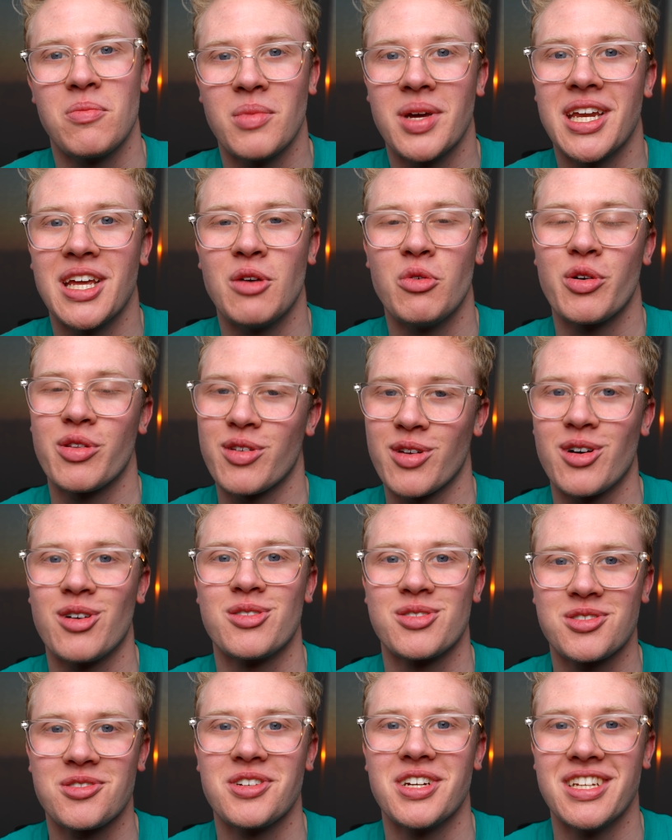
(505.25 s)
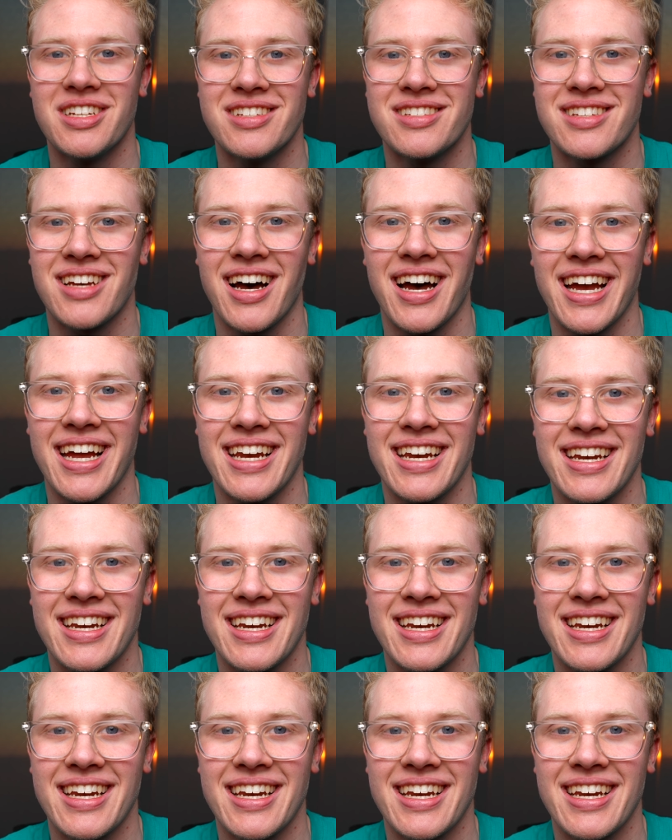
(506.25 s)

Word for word: mini with an all-screen design.